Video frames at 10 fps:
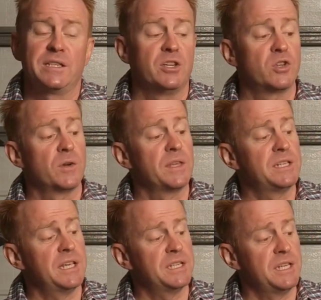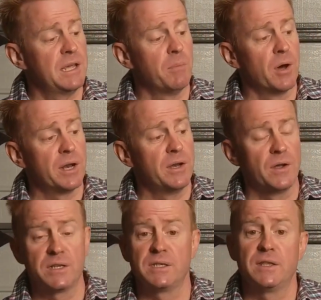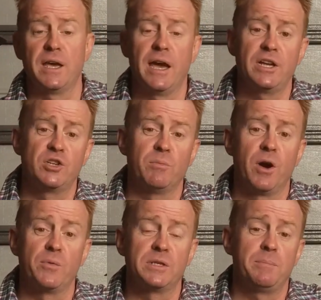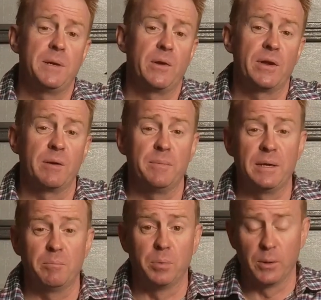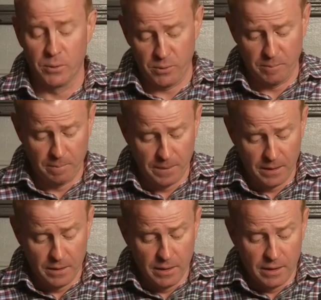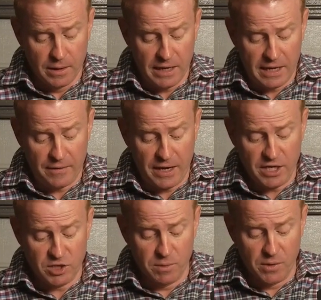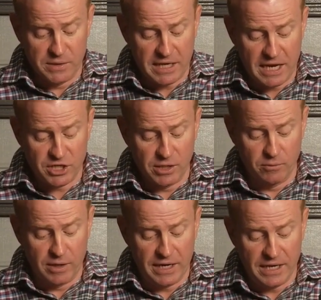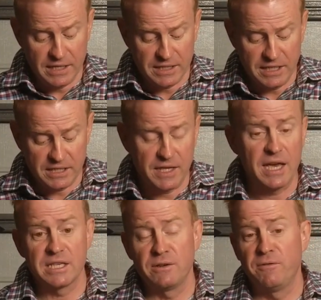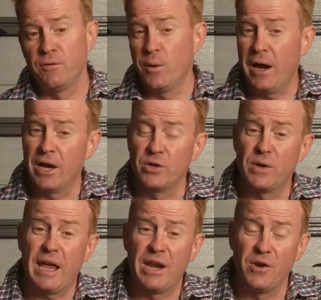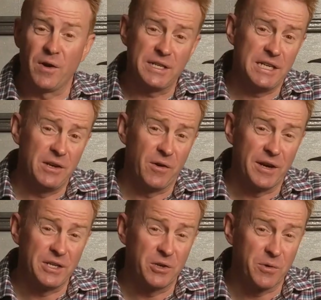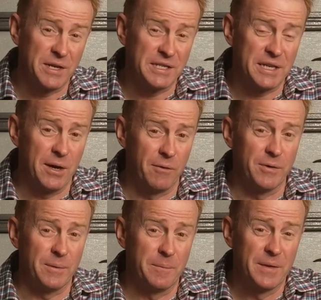so during the testing you might have noticed that the HMI was appearing a bit blue. Now the HMI was actually reading 6,499 degrees Kelvin.